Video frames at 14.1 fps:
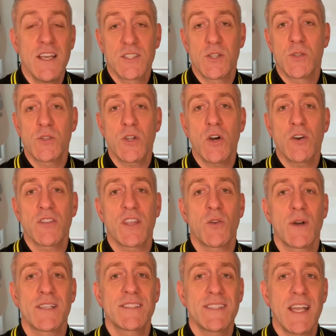to ensure that you
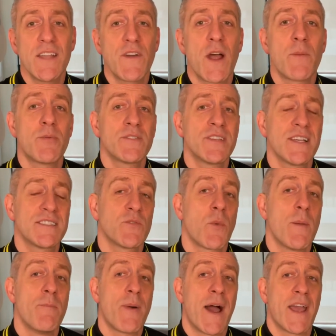are safe and protected
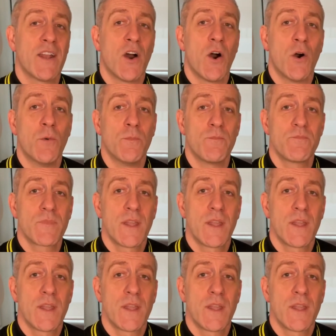when buying a home.